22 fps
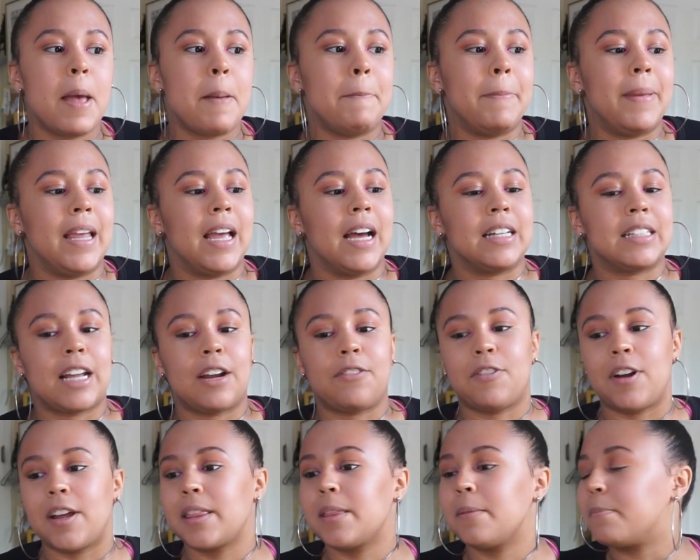because I
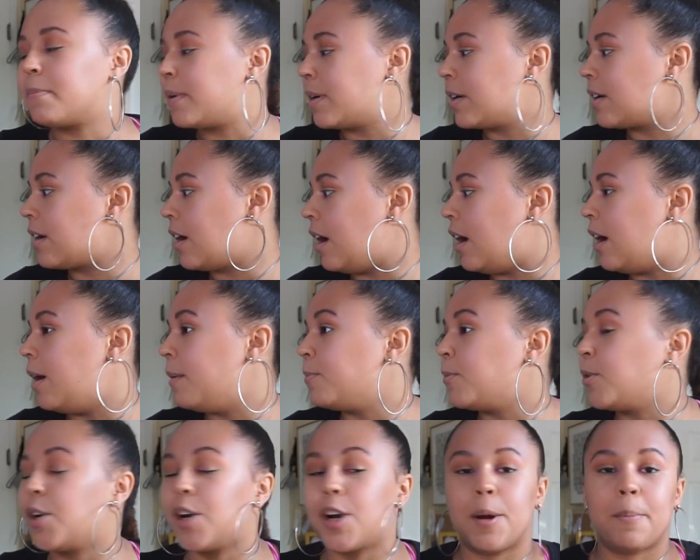read the book
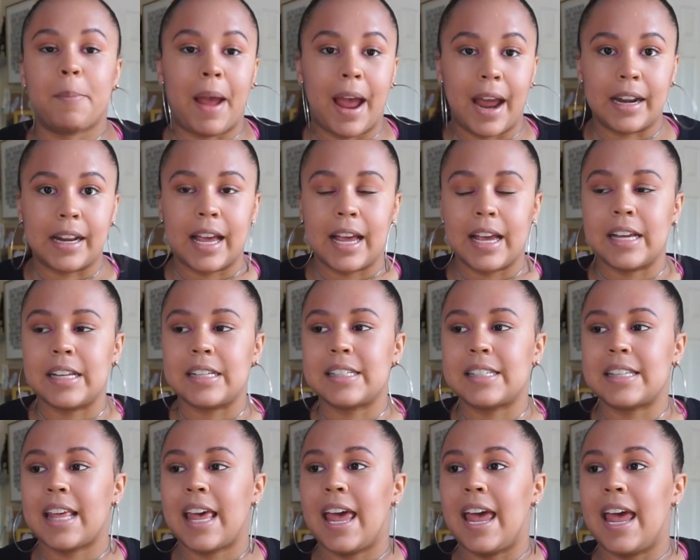You're a
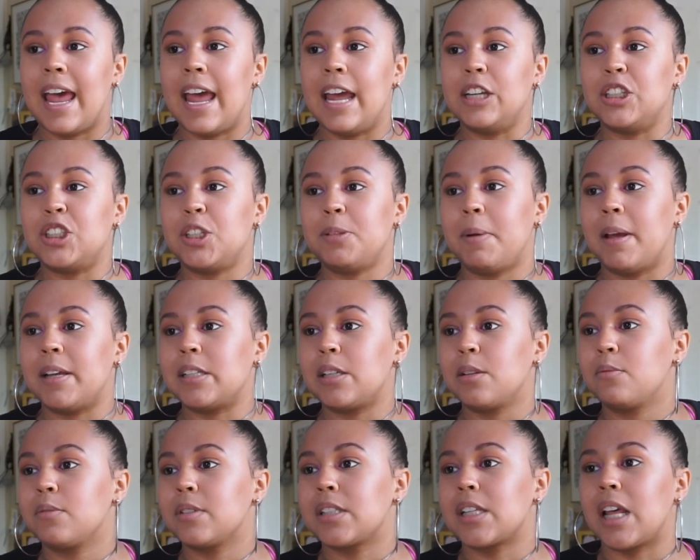Badass, and she
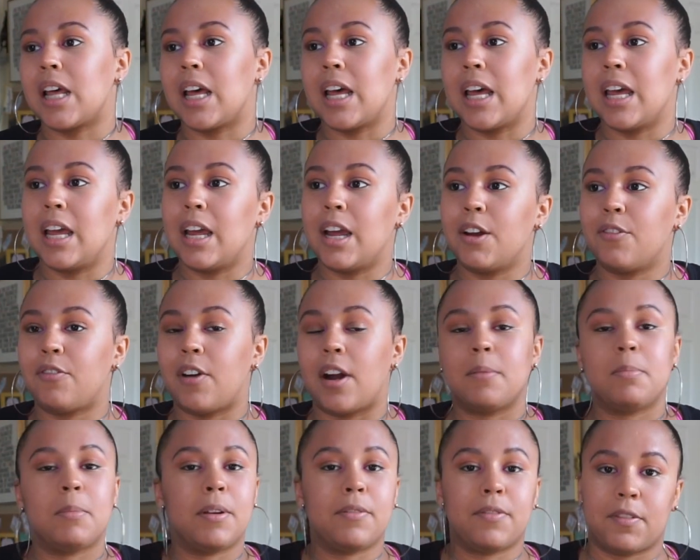basically was like,
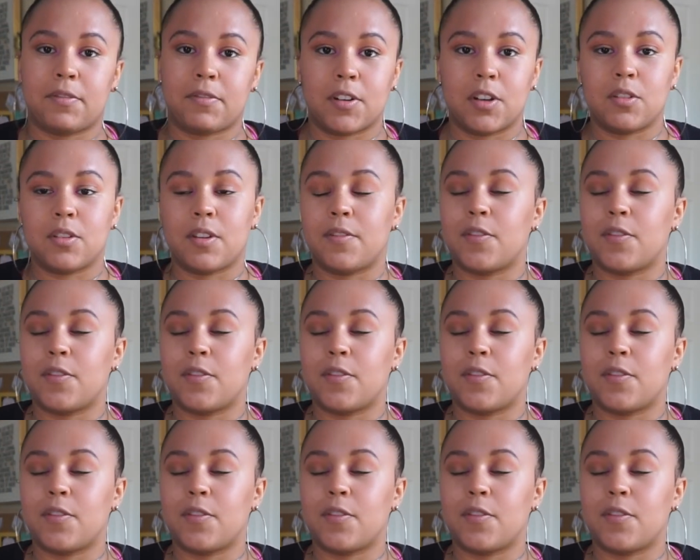read me fulfilled.